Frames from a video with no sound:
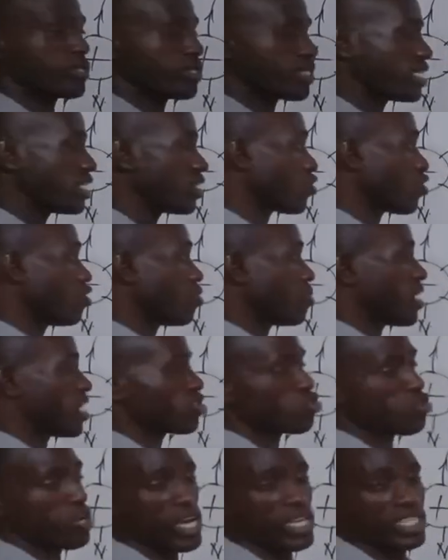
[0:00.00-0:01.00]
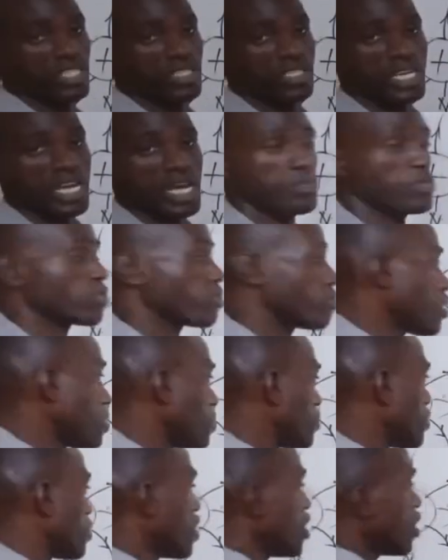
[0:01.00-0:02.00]
you see it's going to be attracted to that piece of
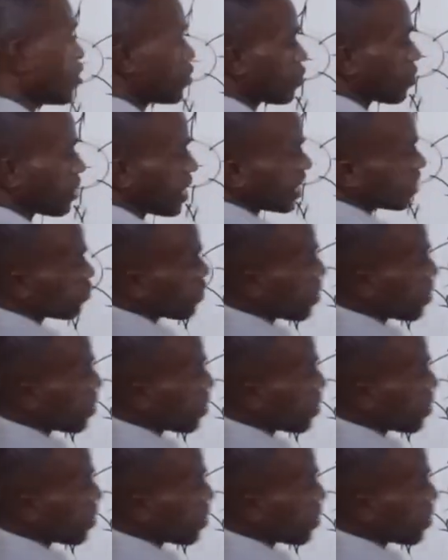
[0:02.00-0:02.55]
paper. So that